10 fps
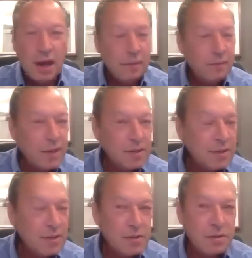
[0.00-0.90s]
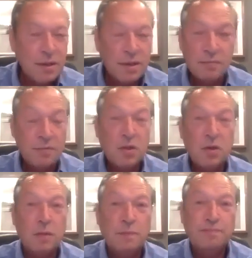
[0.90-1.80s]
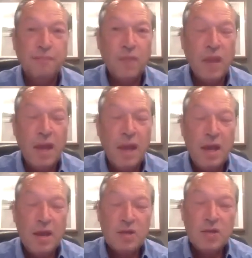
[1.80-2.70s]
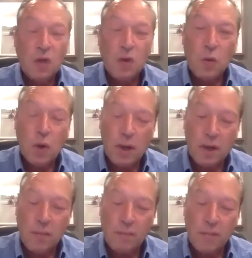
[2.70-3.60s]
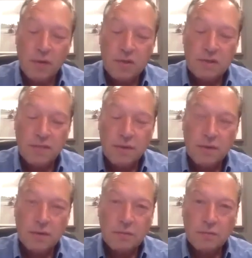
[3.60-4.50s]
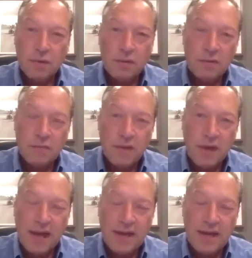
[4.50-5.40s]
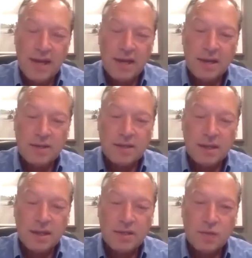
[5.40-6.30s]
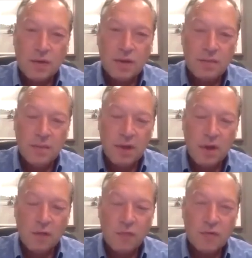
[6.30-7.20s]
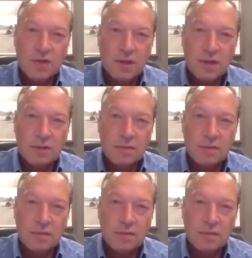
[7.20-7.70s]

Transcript: basically says, "Sure." So most of the idea is that he's going to be overseeing